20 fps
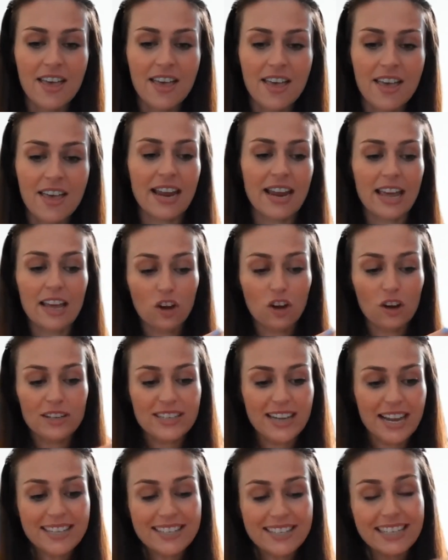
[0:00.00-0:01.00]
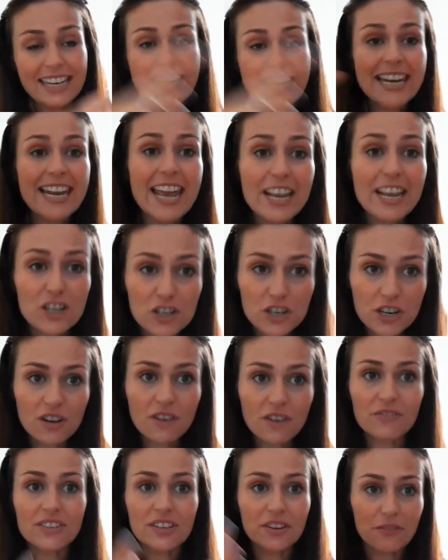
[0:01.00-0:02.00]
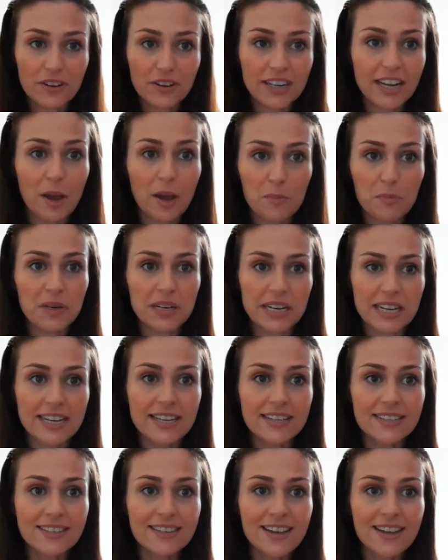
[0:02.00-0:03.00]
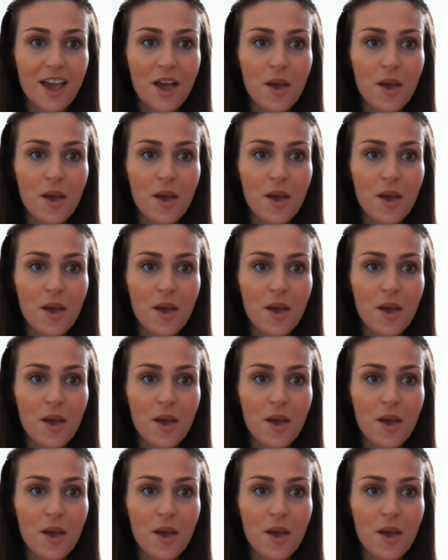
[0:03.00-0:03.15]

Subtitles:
that contains a collection of different companies,